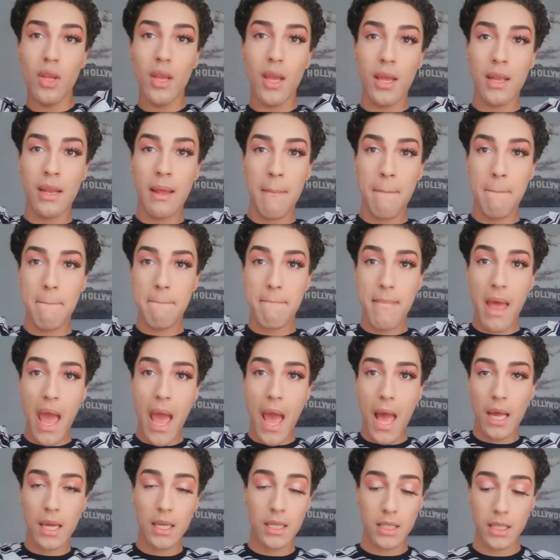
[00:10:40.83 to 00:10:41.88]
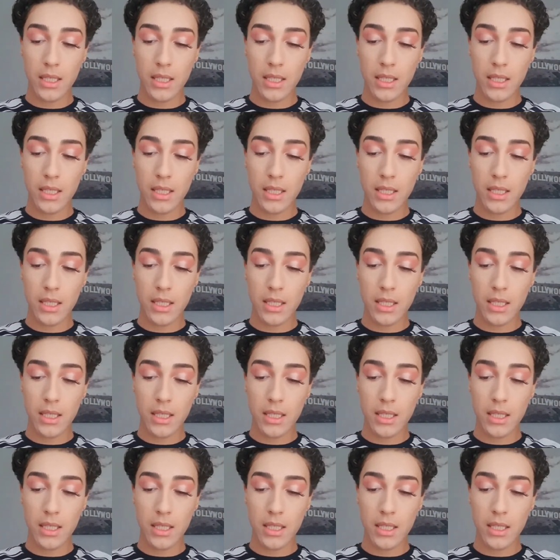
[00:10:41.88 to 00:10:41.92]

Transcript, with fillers: And I'm back.